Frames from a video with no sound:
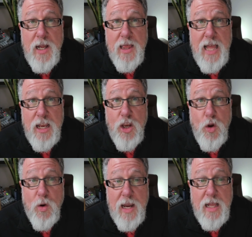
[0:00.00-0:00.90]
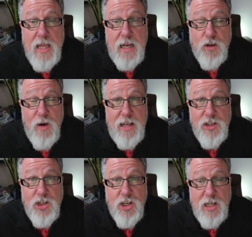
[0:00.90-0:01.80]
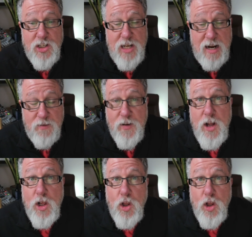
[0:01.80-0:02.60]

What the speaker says: that you can then transition instead of